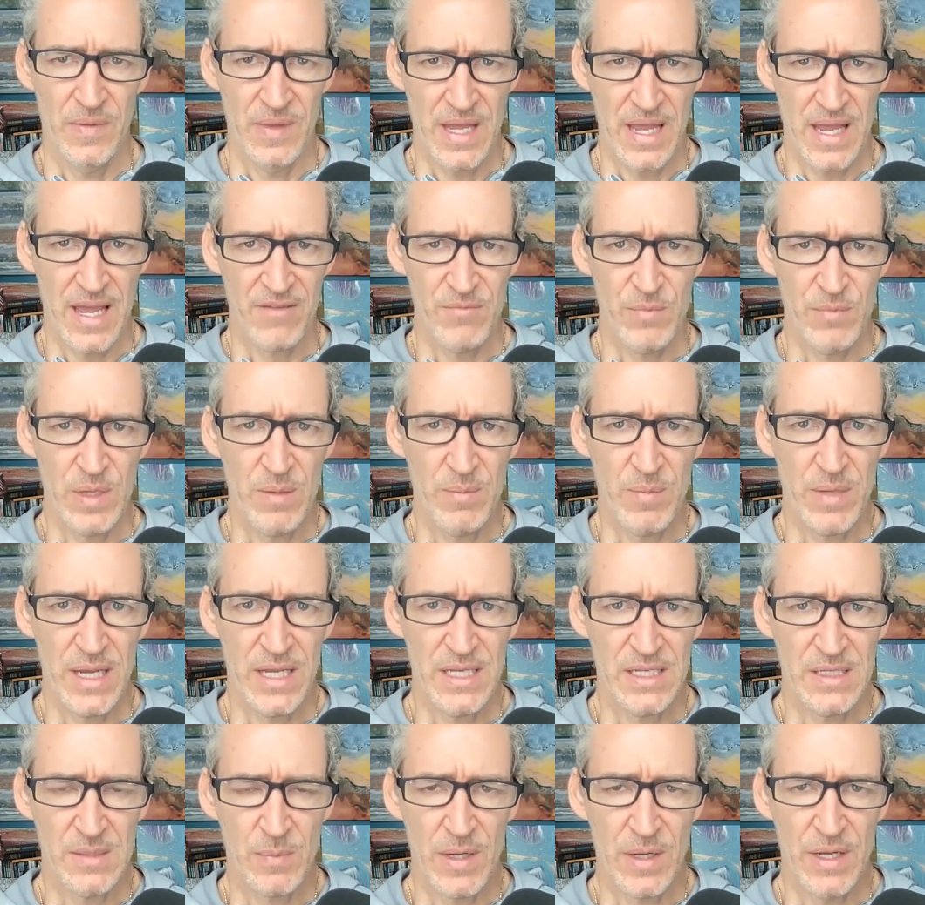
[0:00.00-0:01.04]
They have been a
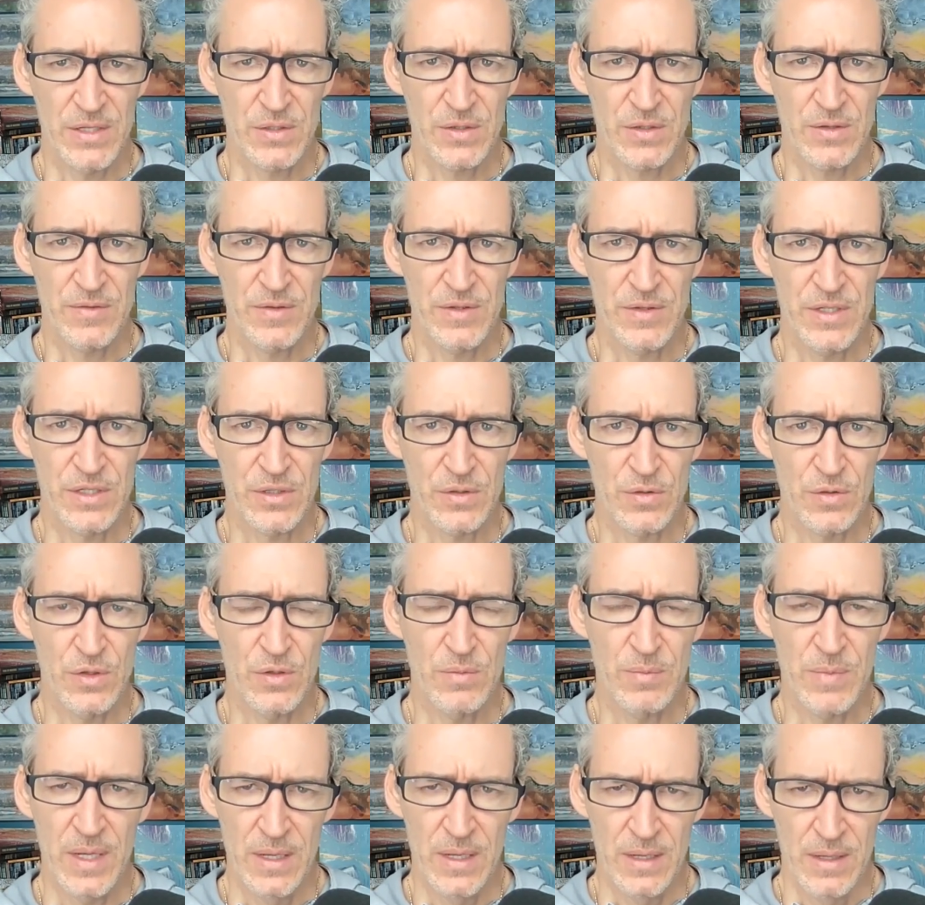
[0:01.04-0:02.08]
paid sponsor for this
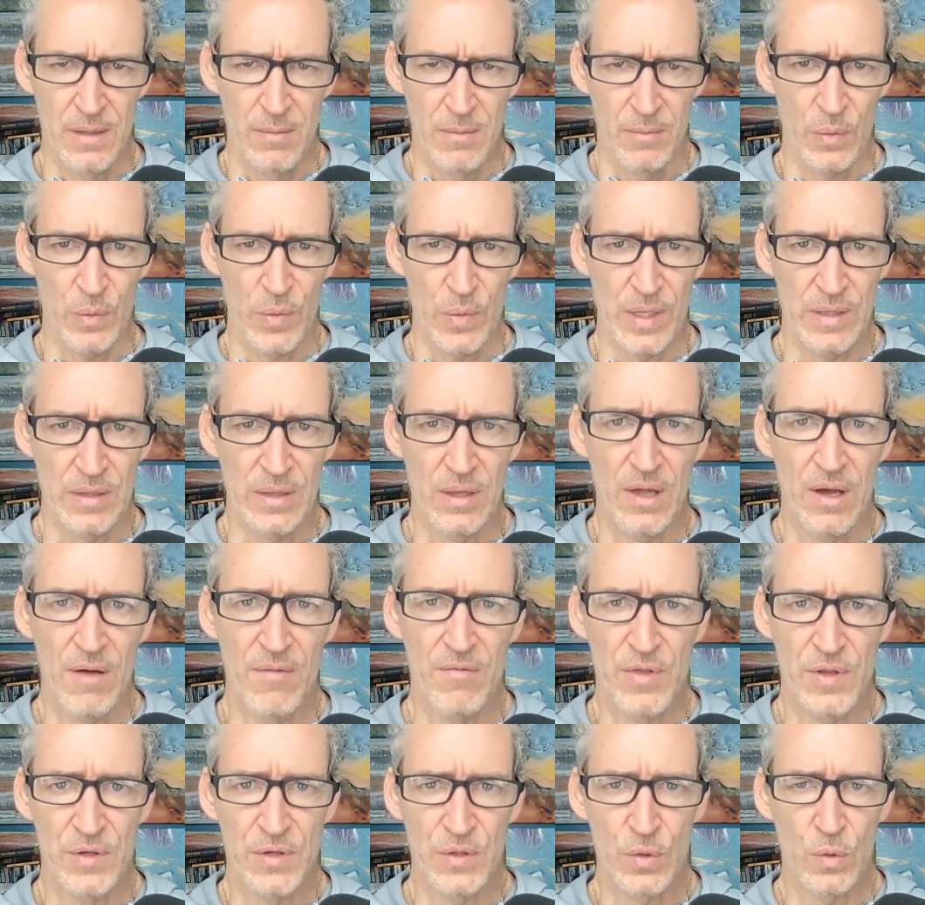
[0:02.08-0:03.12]
group, but we
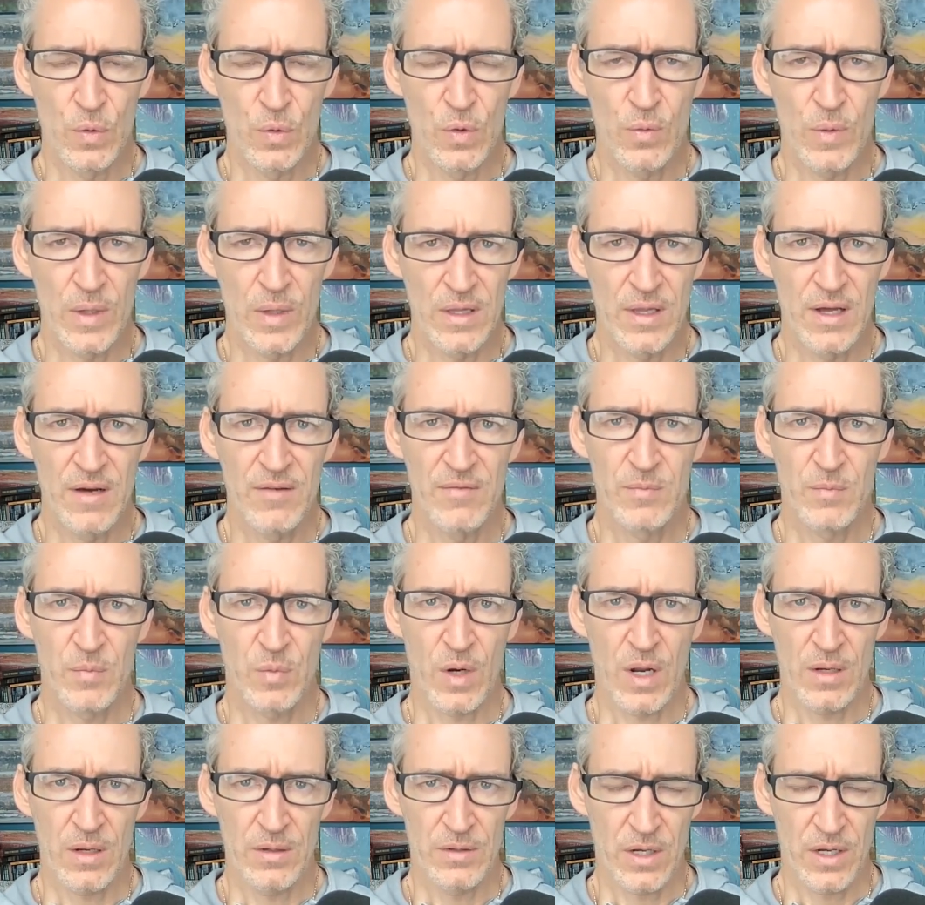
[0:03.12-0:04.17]
love the tool. We love
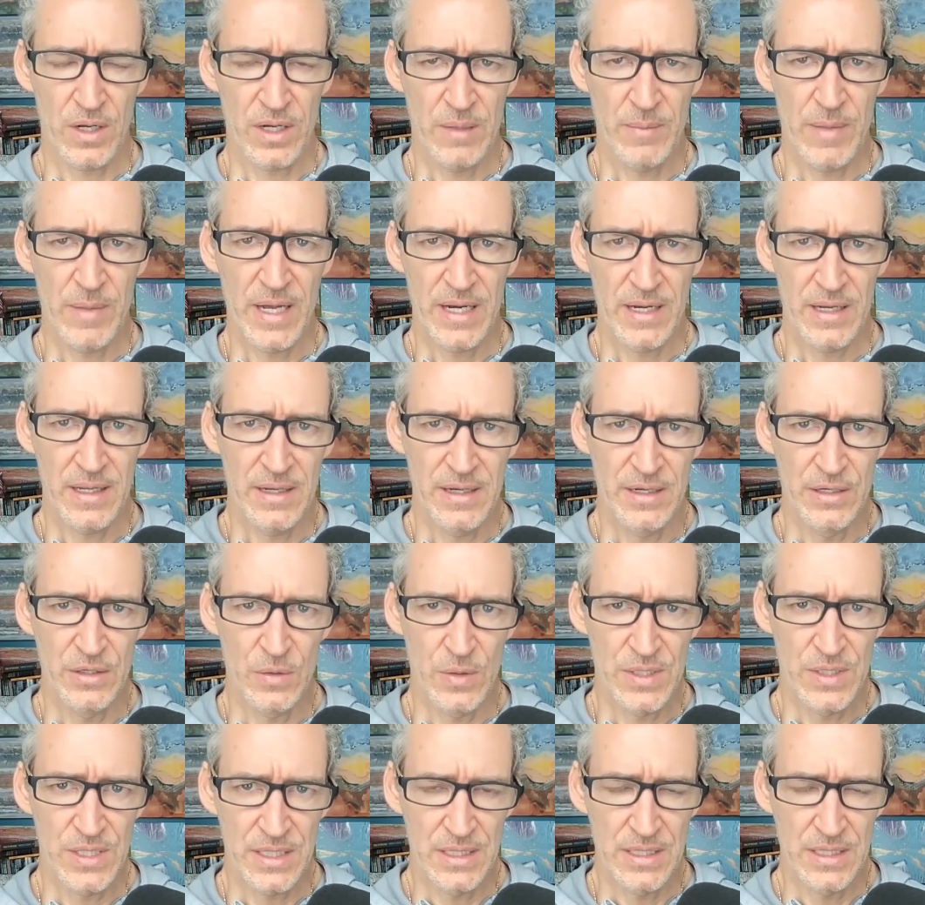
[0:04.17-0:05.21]
pro- talking about it and
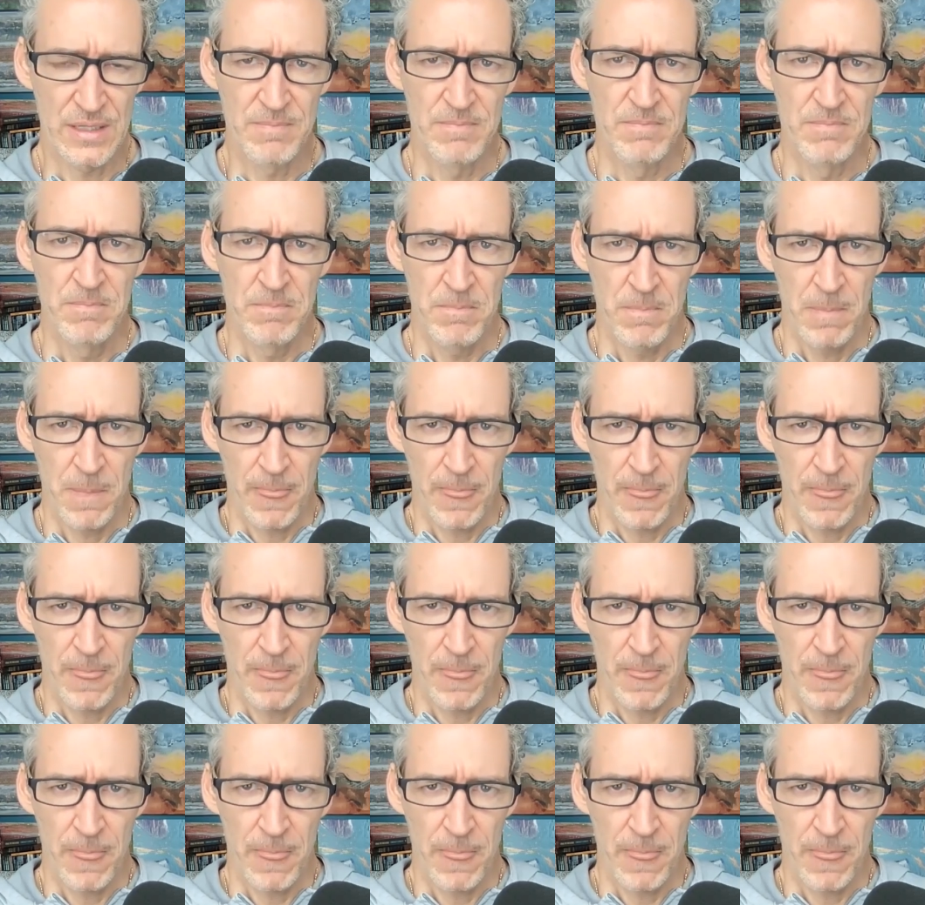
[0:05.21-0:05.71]
endorsing them.